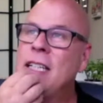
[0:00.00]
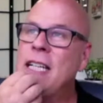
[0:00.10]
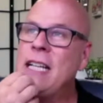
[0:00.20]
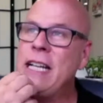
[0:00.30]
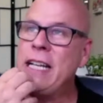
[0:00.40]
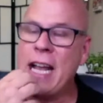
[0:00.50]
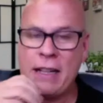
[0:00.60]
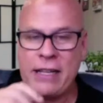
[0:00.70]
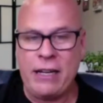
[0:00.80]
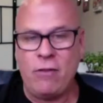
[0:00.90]
I
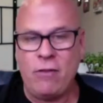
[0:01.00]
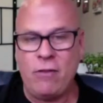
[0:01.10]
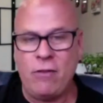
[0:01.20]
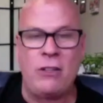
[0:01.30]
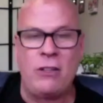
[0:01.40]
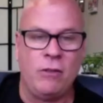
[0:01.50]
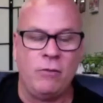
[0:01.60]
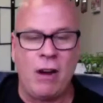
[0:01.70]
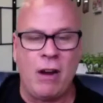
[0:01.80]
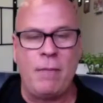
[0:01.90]
think GrandMaster
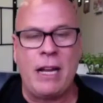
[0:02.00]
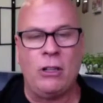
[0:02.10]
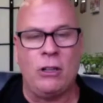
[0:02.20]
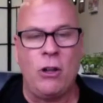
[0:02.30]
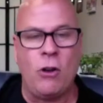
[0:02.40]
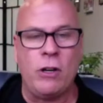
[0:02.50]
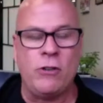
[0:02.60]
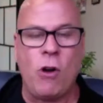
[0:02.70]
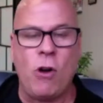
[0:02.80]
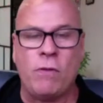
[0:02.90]
Logan
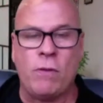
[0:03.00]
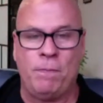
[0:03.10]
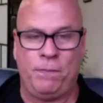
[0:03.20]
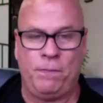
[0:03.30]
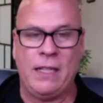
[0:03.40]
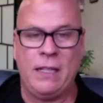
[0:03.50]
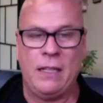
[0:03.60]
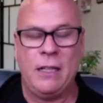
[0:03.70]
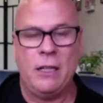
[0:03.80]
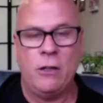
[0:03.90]
drove him.
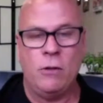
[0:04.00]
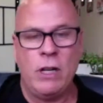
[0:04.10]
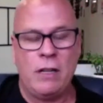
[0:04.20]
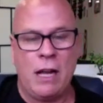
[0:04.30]
With,